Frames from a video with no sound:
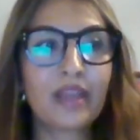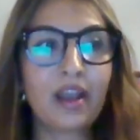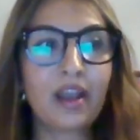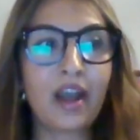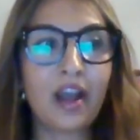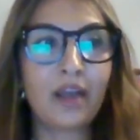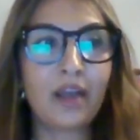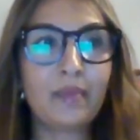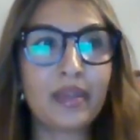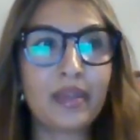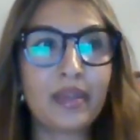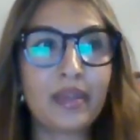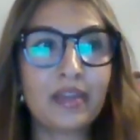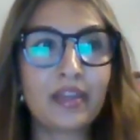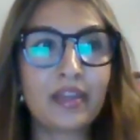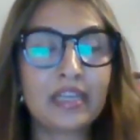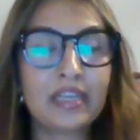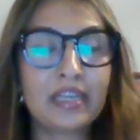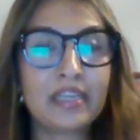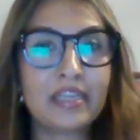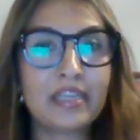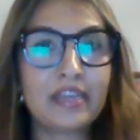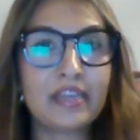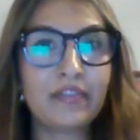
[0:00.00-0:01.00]
It
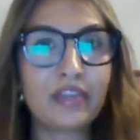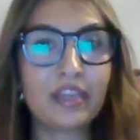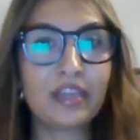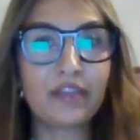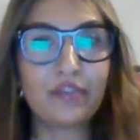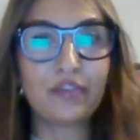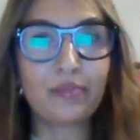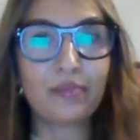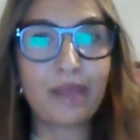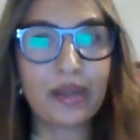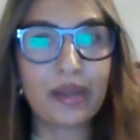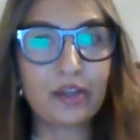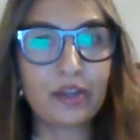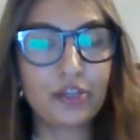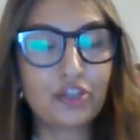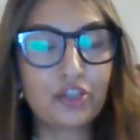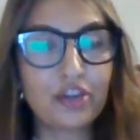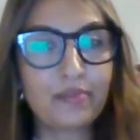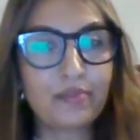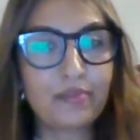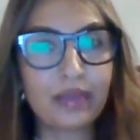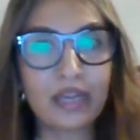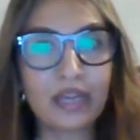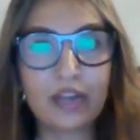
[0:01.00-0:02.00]
can even give you better
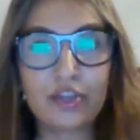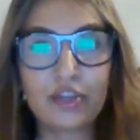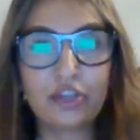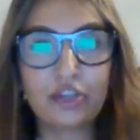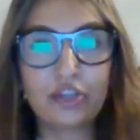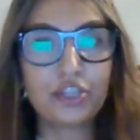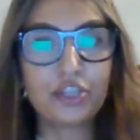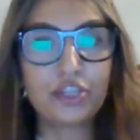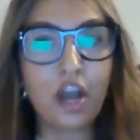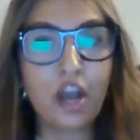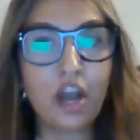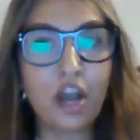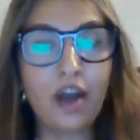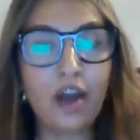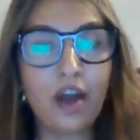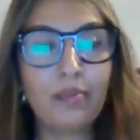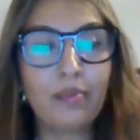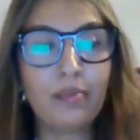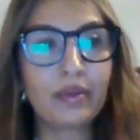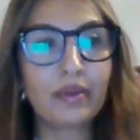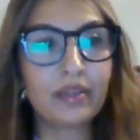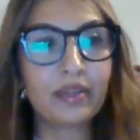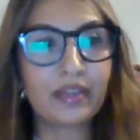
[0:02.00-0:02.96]
treatment in your job,